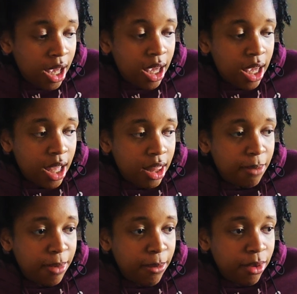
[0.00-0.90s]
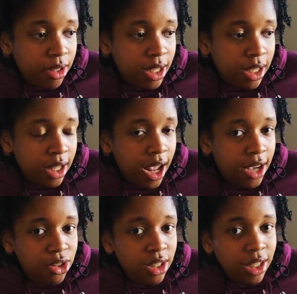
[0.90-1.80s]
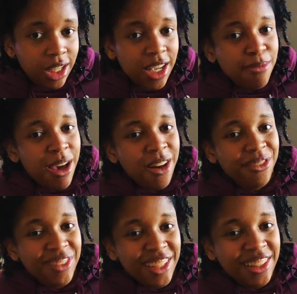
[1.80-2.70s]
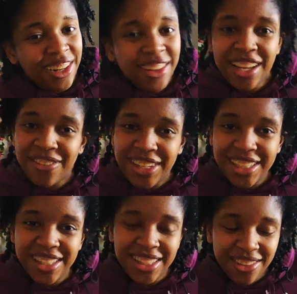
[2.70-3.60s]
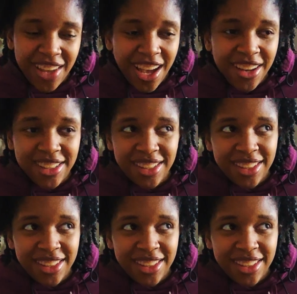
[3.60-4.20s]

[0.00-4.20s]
And the people in Inkkit actually emailed me. They were like, what is this about? Is